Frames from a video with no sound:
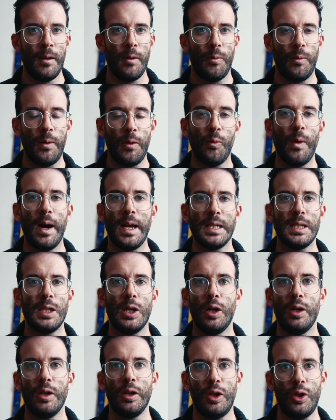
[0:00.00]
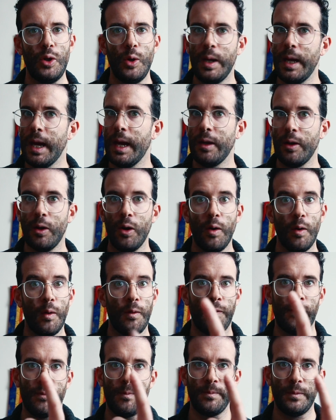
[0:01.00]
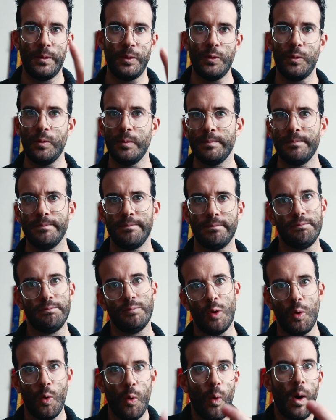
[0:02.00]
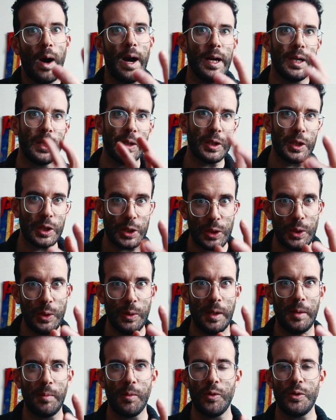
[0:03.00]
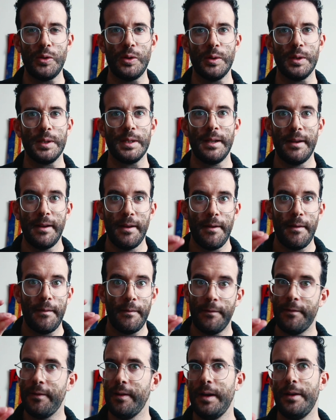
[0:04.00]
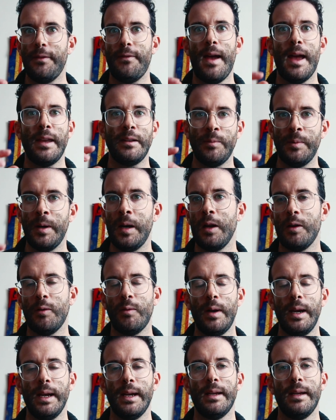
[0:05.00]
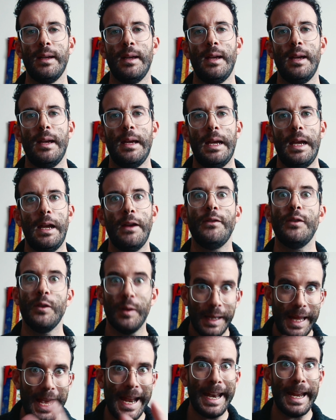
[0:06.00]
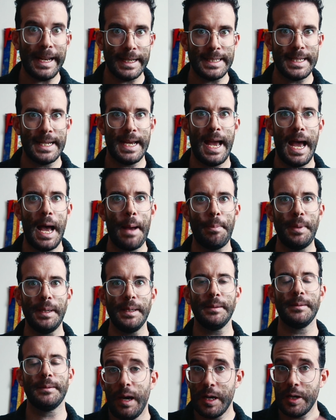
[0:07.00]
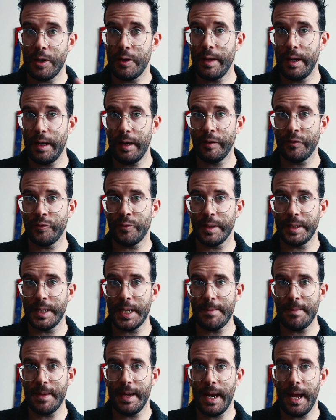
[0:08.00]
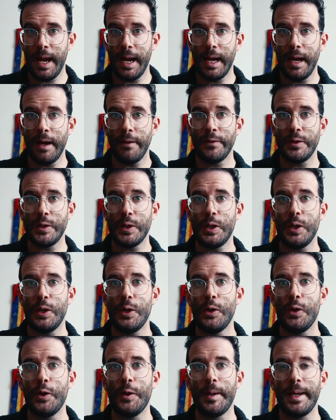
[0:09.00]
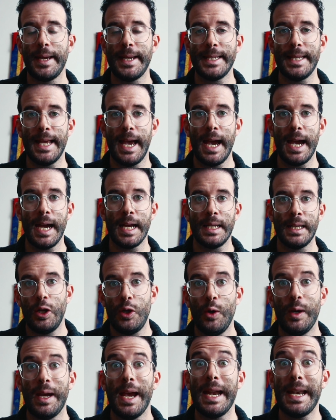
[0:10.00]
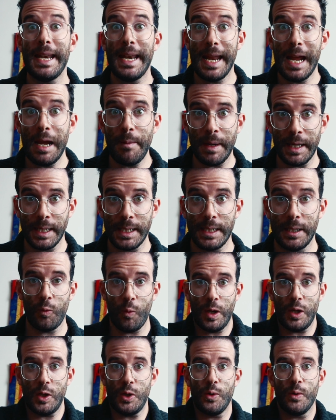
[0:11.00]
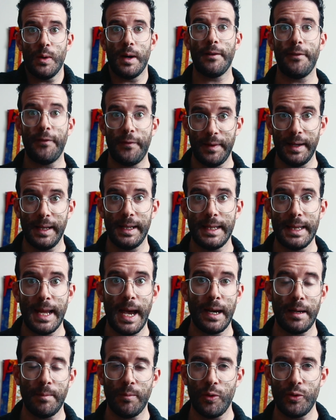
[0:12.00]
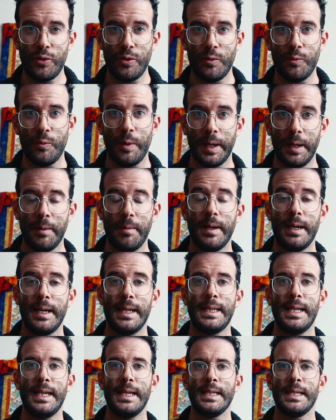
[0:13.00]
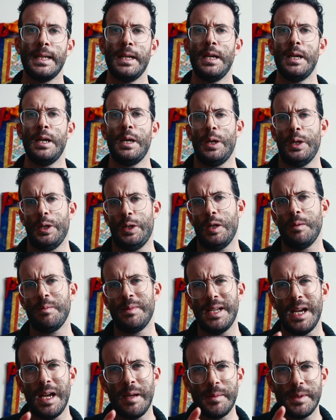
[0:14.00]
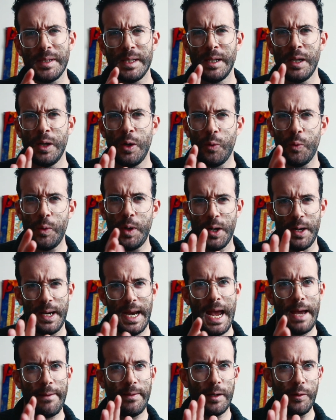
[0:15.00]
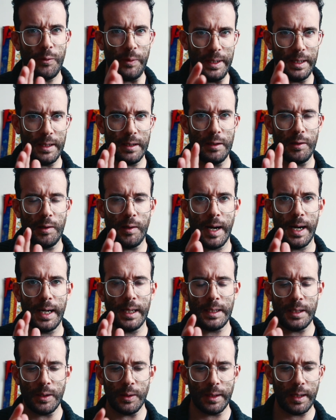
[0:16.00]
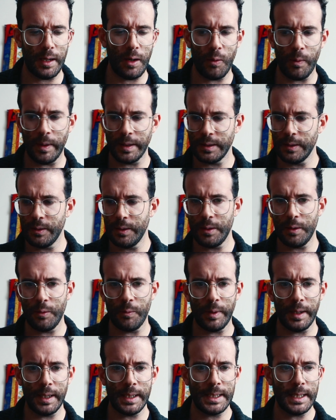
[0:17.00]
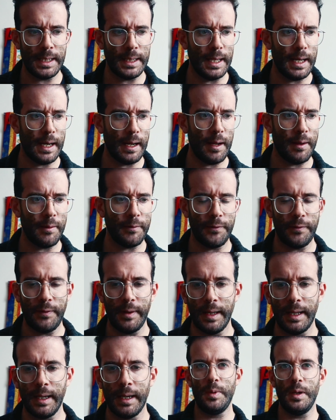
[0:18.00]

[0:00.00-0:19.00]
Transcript: With one song, you can go to one or two emotions very fast, very quick, if you let it happen. Another extra tip that I give to you is that you can name it. When you are feeling that emotion, whatever it is, sometimes we don't have the real clarity. Okay, what's going on? What is it that I am feeling?